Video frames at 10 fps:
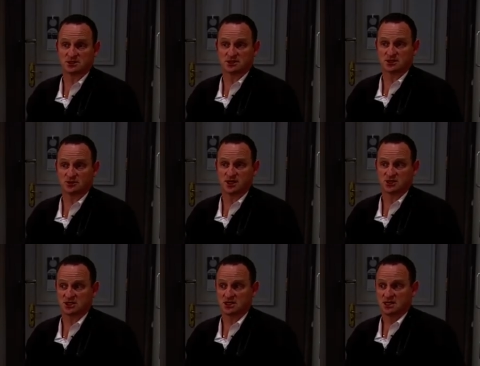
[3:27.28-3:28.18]
this
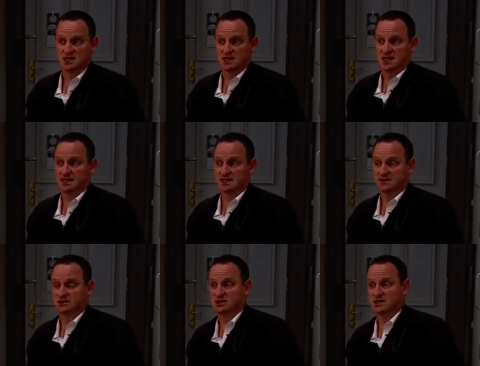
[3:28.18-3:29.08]
situation, and
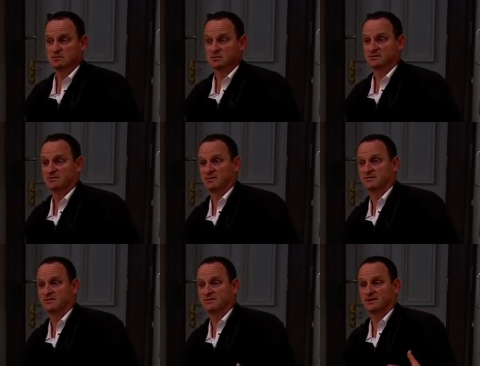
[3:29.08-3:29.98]
other times,
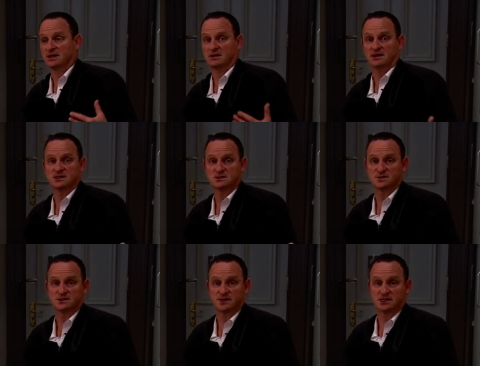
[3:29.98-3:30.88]
from the client's
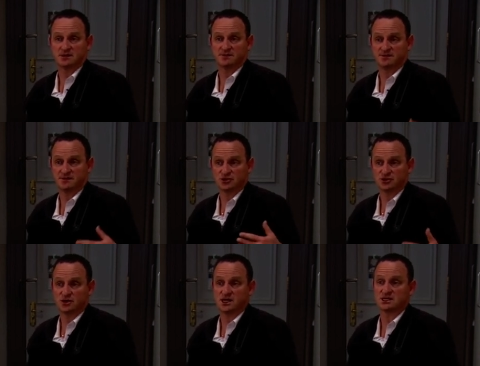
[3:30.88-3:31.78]
perspective, if you're
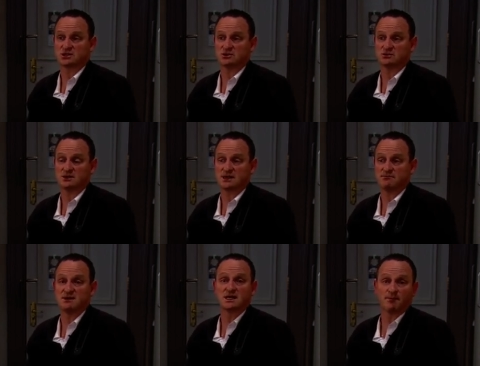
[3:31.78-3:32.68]
trying to
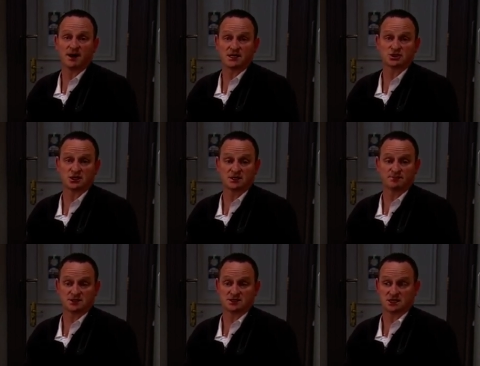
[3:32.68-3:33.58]
meet a budget
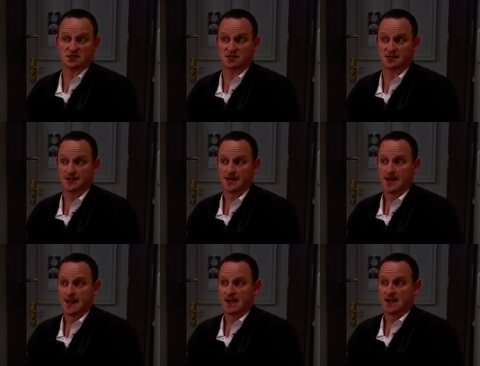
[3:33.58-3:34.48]
in particular,
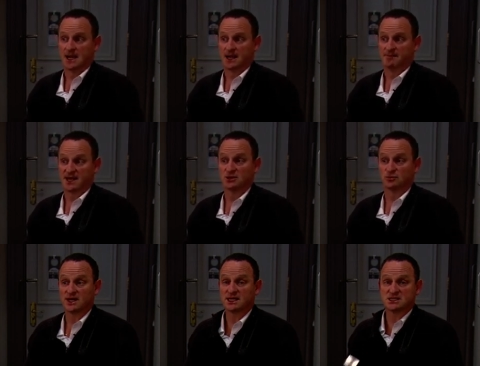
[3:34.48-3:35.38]
and you're
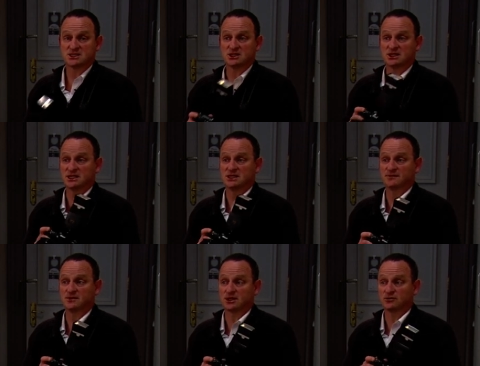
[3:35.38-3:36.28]
really still and
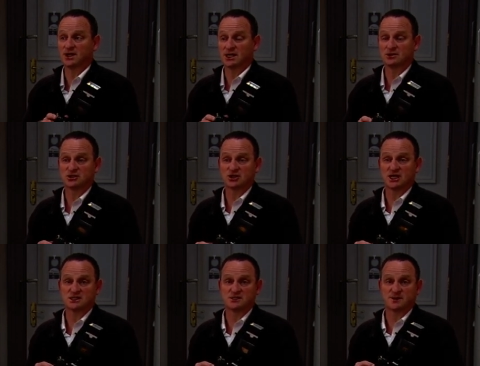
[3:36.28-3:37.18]
you've got a really good
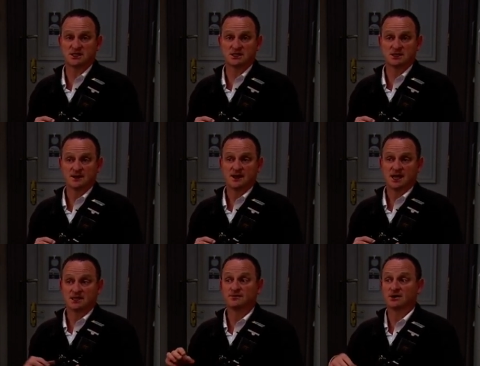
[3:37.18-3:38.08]
shutter speed
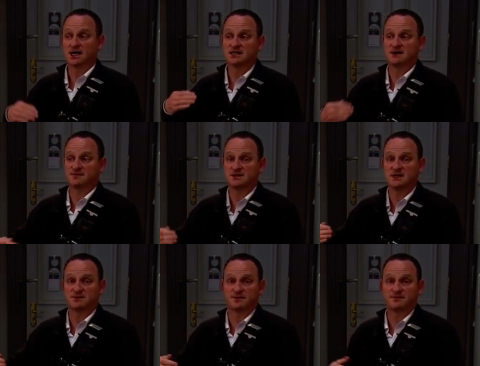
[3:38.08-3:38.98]
and you've got enough
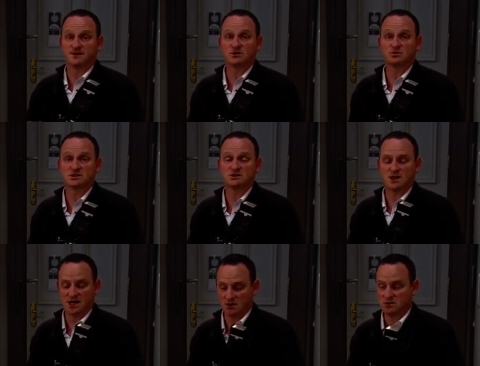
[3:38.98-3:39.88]
depth of field as
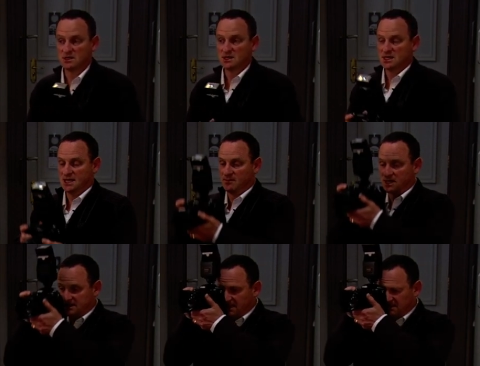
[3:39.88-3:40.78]
well. And
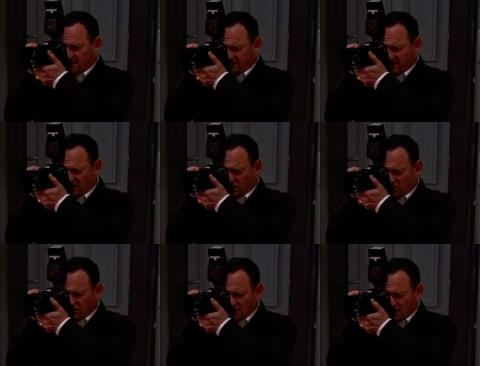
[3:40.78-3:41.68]
my depth of
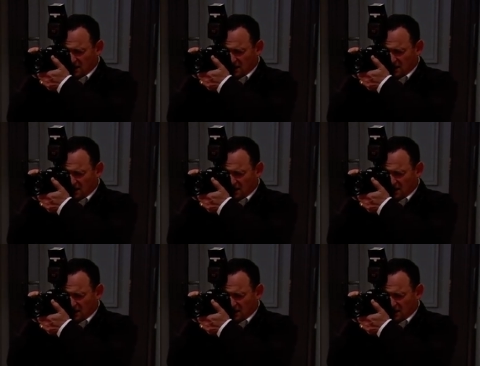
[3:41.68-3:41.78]
field,